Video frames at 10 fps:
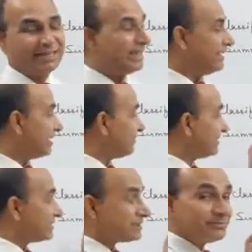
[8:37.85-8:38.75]
And
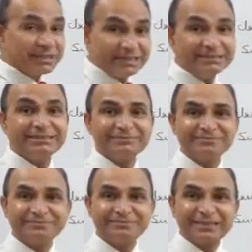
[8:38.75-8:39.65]
after
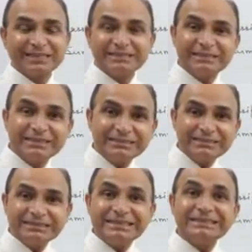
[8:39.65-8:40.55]
summarizing, these
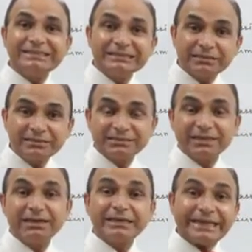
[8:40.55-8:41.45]
results are